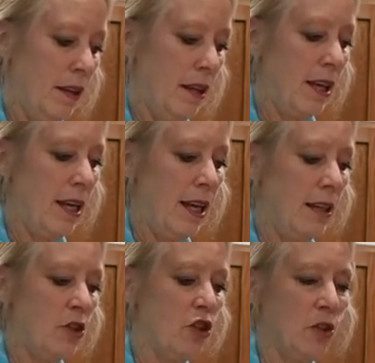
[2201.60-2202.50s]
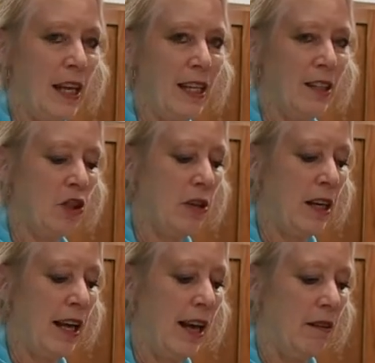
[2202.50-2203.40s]
Again, straight in, straight
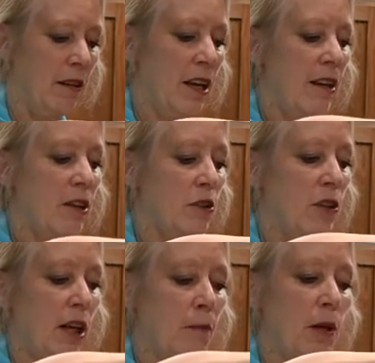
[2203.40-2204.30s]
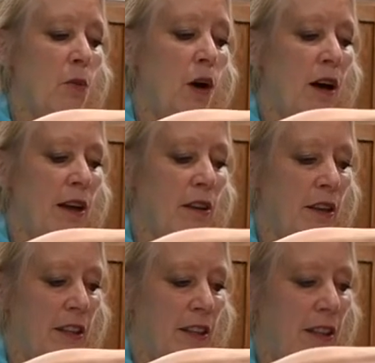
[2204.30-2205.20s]
out. There's going to be water
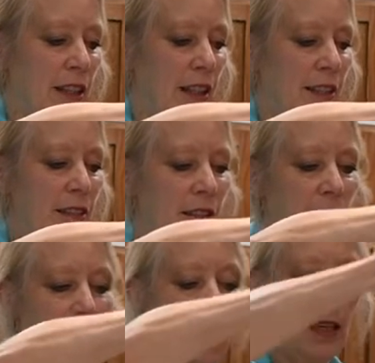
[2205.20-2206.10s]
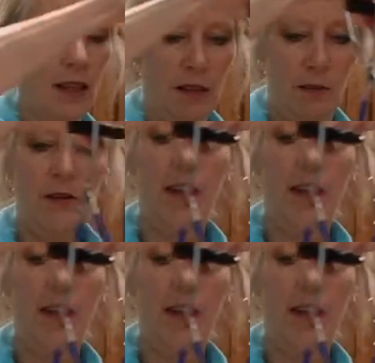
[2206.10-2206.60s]
on the lids because we've